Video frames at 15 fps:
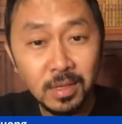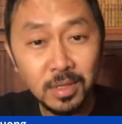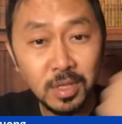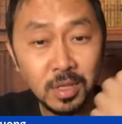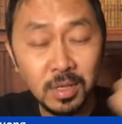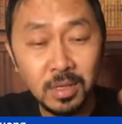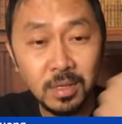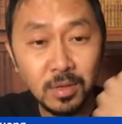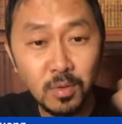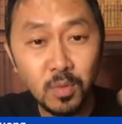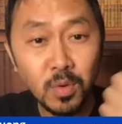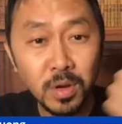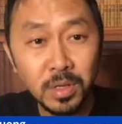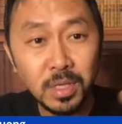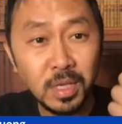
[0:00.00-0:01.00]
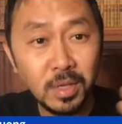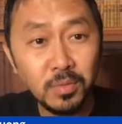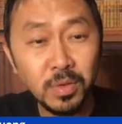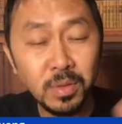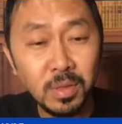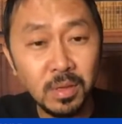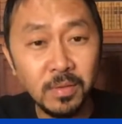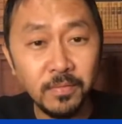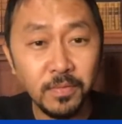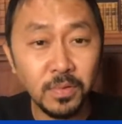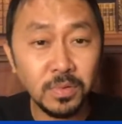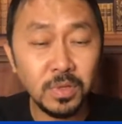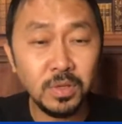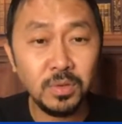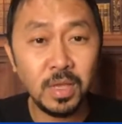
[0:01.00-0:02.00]
She quarantined with them
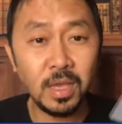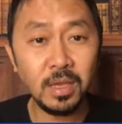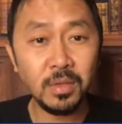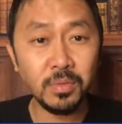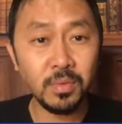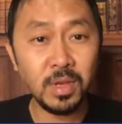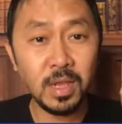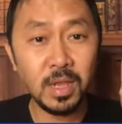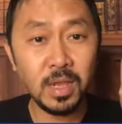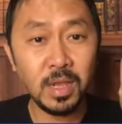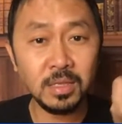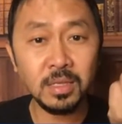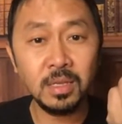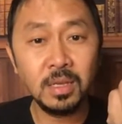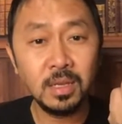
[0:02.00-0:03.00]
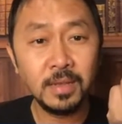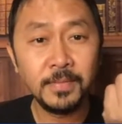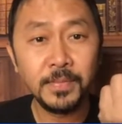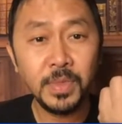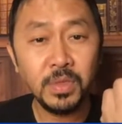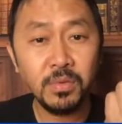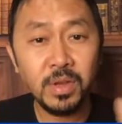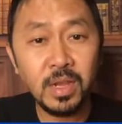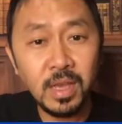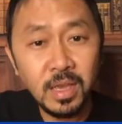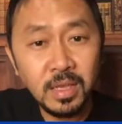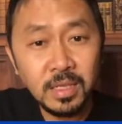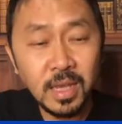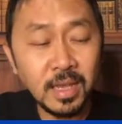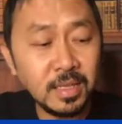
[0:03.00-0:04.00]
for 3 days.
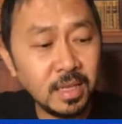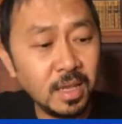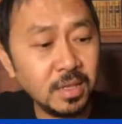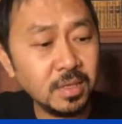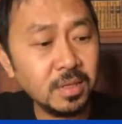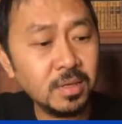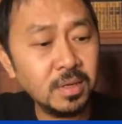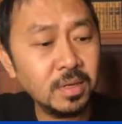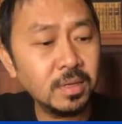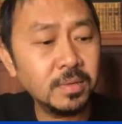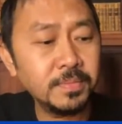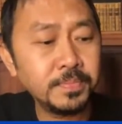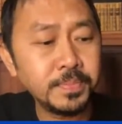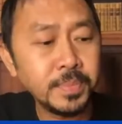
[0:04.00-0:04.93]
I tested her.